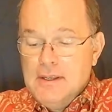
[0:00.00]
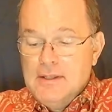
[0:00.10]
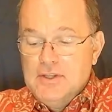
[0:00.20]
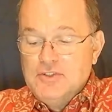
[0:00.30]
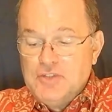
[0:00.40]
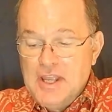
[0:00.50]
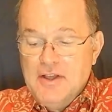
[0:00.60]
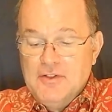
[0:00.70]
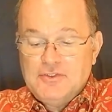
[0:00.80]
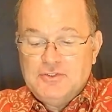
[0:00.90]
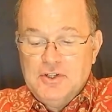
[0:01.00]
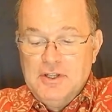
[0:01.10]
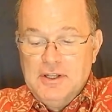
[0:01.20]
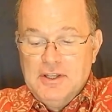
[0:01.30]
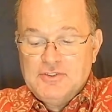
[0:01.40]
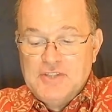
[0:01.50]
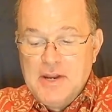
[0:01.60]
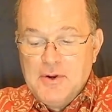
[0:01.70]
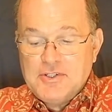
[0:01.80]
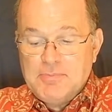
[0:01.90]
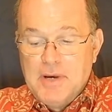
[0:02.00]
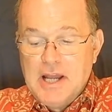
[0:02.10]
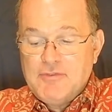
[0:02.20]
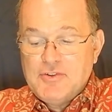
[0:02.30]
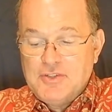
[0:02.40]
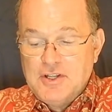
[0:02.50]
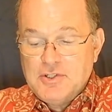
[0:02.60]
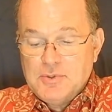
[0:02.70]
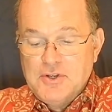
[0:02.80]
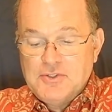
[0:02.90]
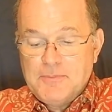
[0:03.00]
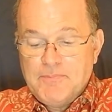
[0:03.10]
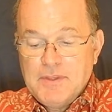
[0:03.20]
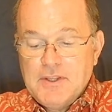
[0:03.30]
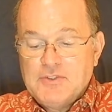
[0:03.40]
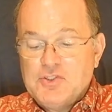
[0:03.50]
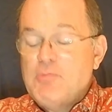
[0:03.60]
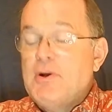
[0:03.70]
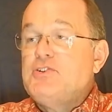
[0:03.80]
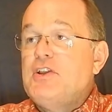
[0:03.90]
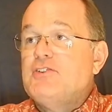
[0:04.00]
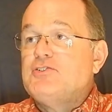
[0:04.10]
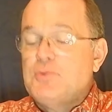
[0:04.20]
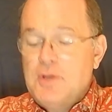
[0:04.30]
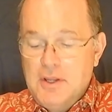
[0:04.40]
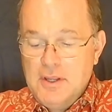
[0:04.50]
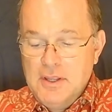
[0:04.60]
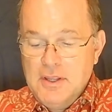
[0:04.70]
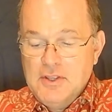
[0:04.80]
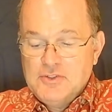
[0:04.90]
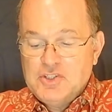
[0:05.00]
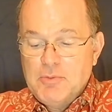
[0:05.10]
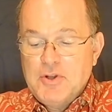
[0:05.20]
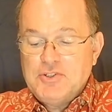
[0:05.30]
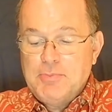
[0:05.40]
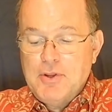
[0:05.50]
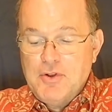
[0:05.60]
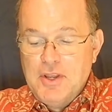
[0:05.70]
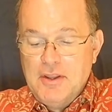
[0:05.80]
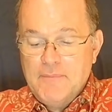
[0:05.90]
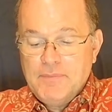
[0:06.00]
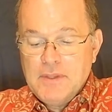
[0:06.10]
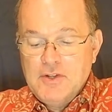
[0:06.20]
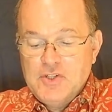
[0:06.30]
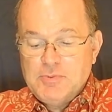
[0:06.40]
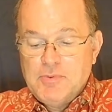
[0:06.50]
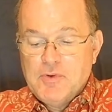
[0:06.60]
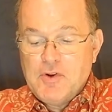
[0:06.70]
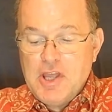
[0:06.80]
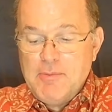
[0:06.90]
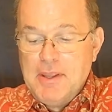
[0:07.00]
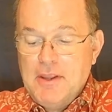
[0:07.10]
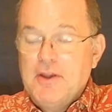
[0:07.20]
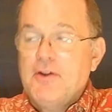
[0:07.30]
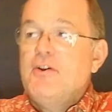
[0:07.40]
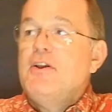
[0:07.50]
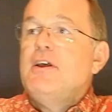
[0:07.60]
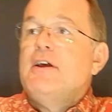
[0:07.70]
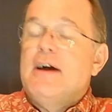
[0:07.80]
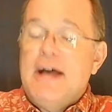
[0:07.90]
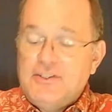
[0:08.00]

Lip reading: This town stood in the sacred spot for centuries. So much history, so much beauty. Just before coming here, I